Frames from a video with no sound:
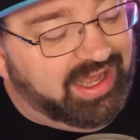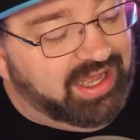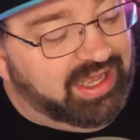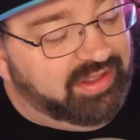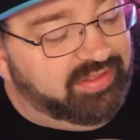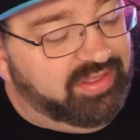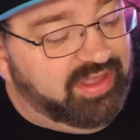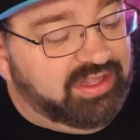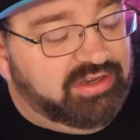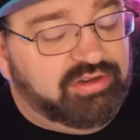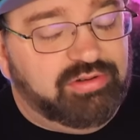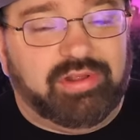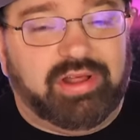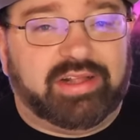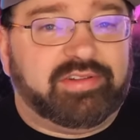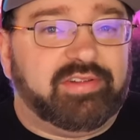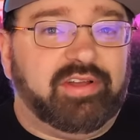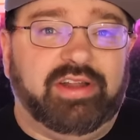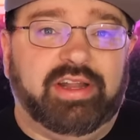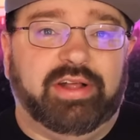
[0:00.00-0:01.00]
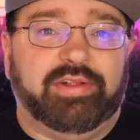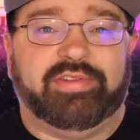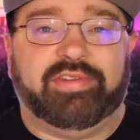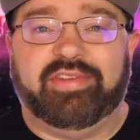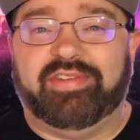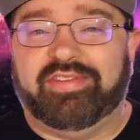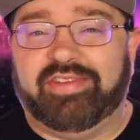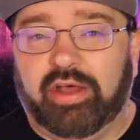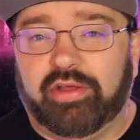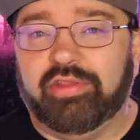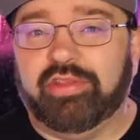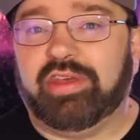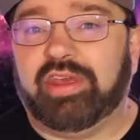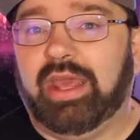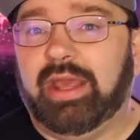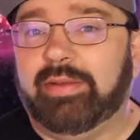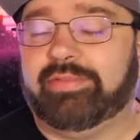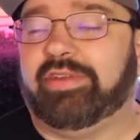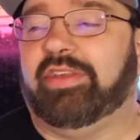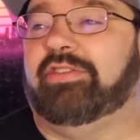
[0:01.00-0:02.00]
They do like to announce Zelda
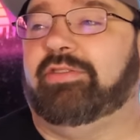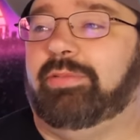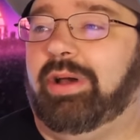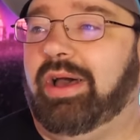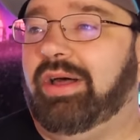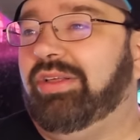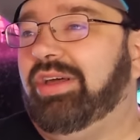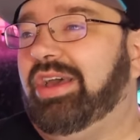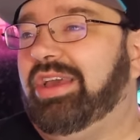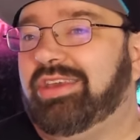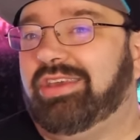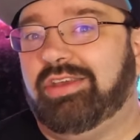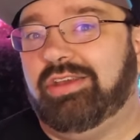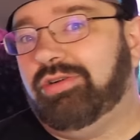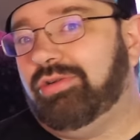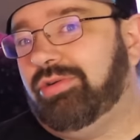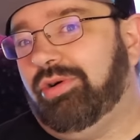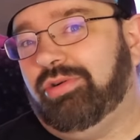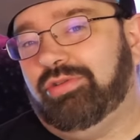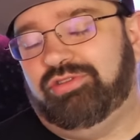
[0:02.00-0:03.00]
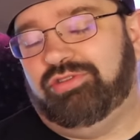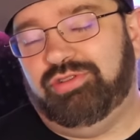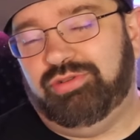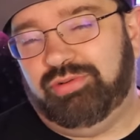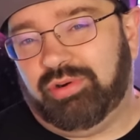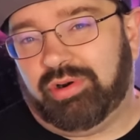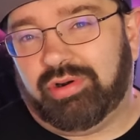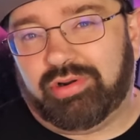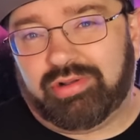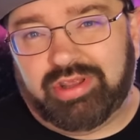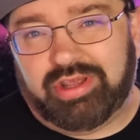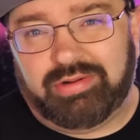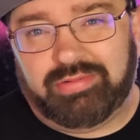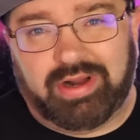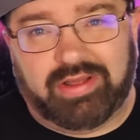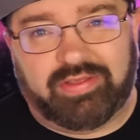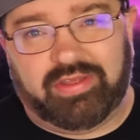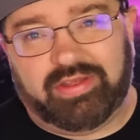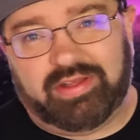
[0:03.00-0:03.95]
games as well a year or two early, right?